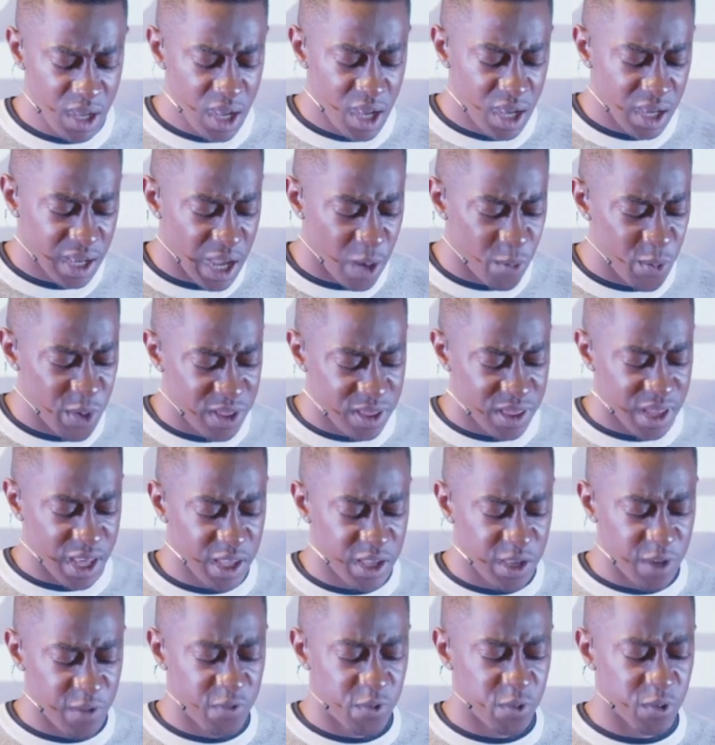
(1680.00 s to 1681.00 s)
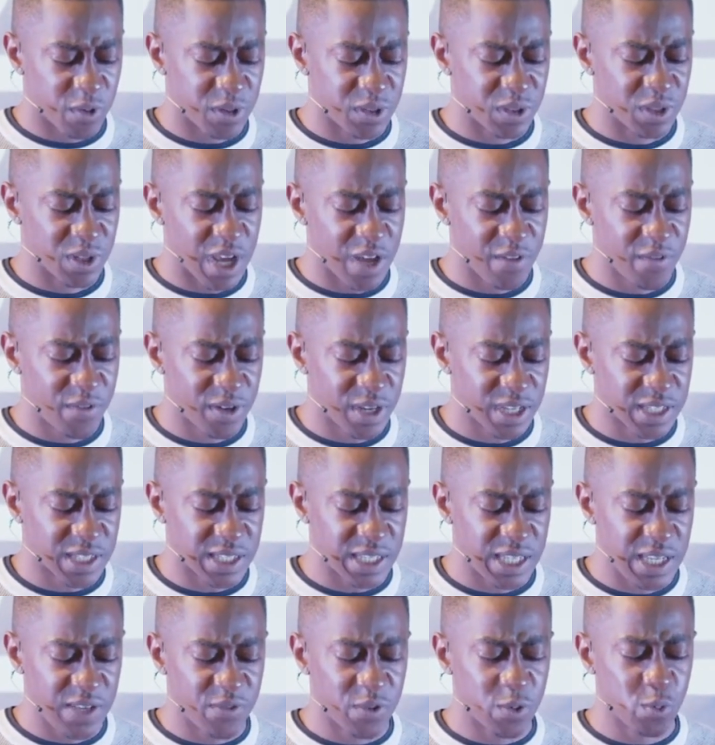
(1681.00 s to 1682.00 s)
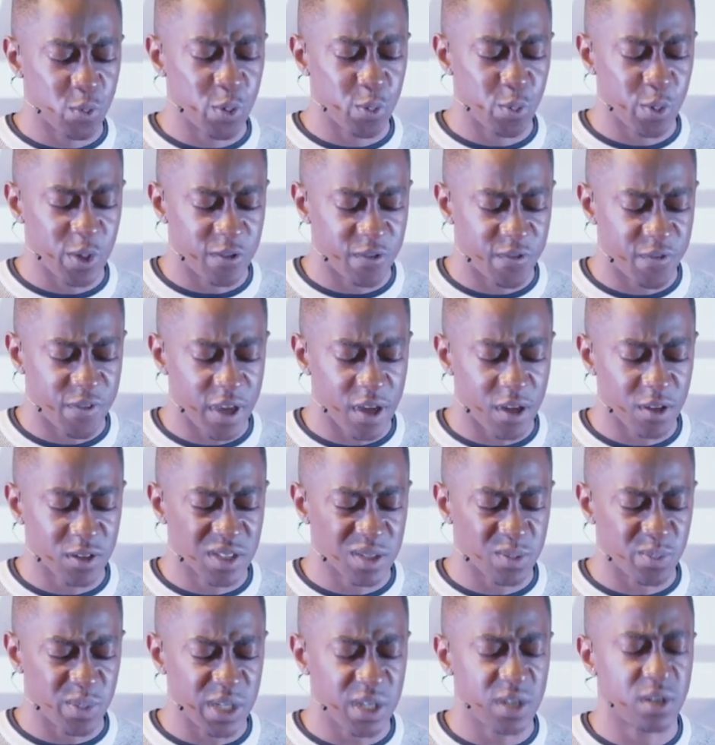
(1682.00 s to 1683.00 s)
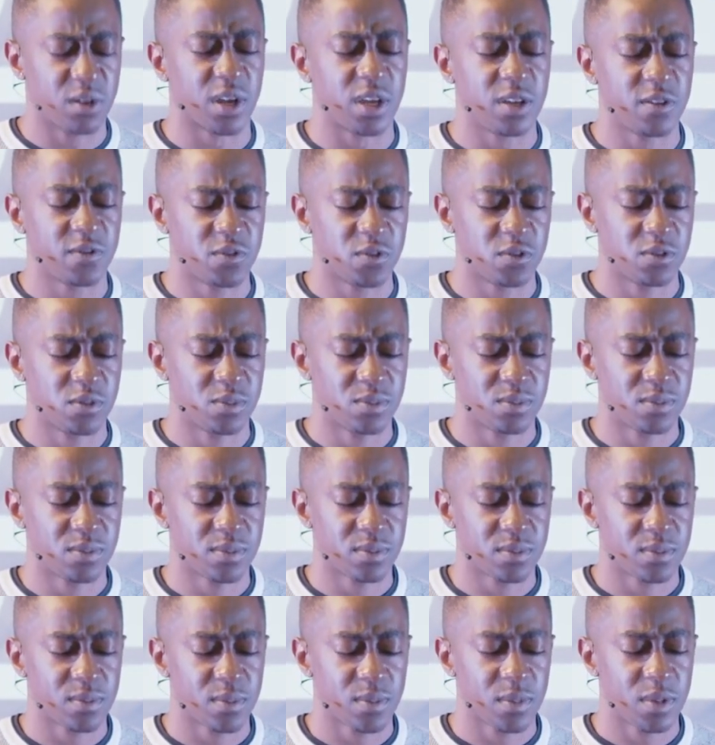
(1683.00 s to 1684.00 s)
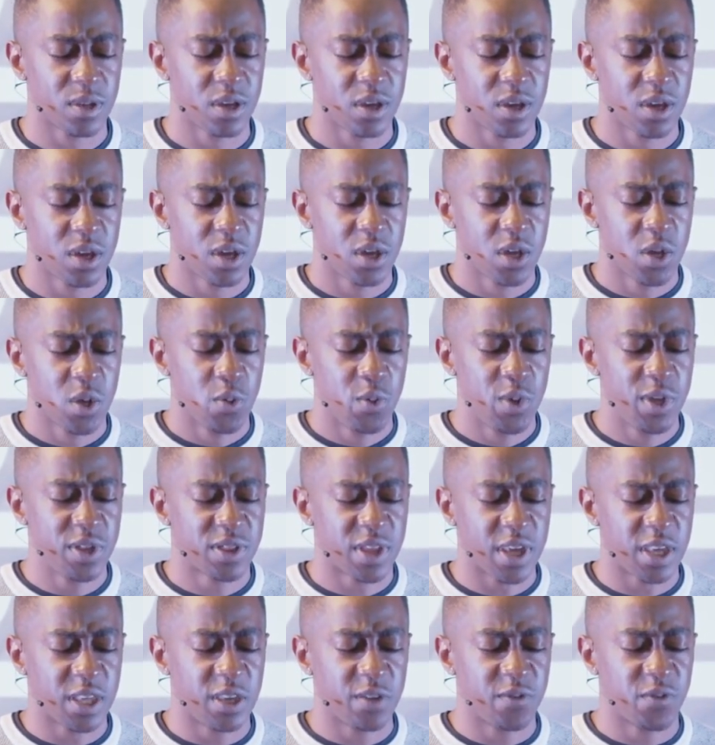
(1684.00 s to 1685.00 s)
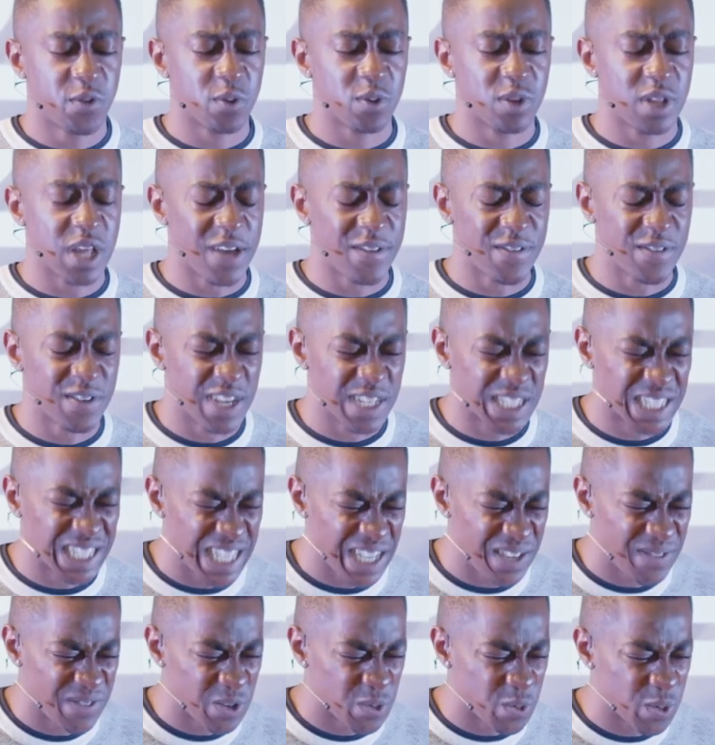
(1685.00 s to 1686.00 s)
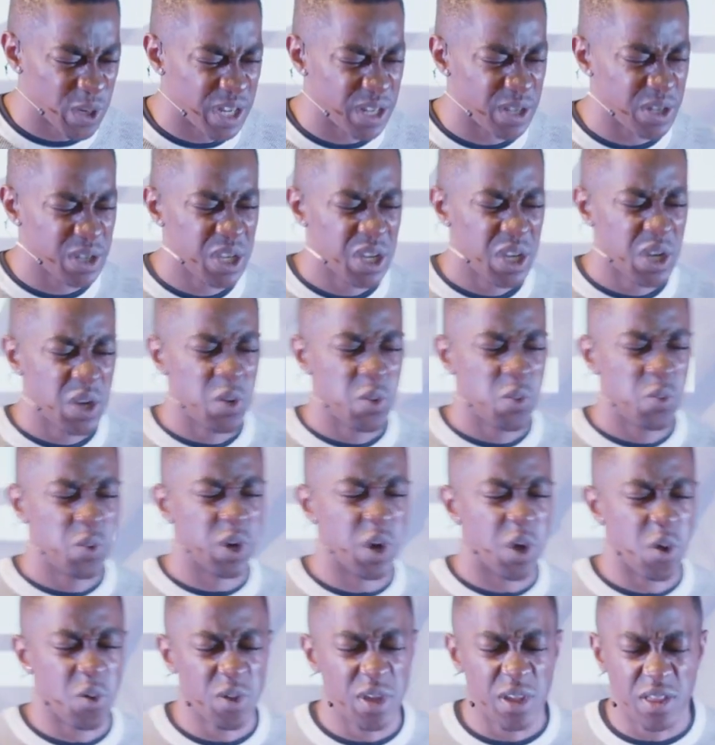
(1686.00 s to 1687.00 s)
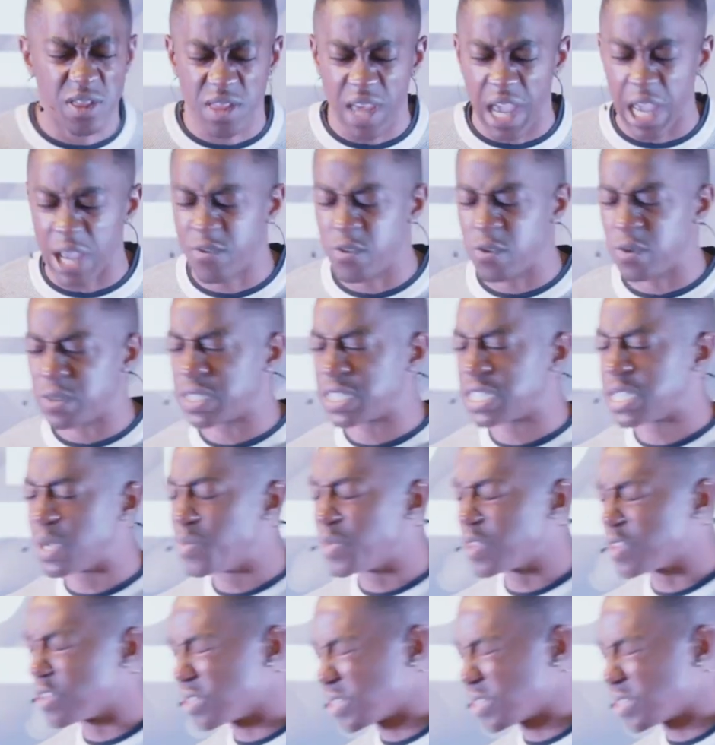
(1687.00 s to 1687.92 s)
God, we thank You for loving us even when we fail to be grateful. We thank You for loving us even when we're only thankful some of the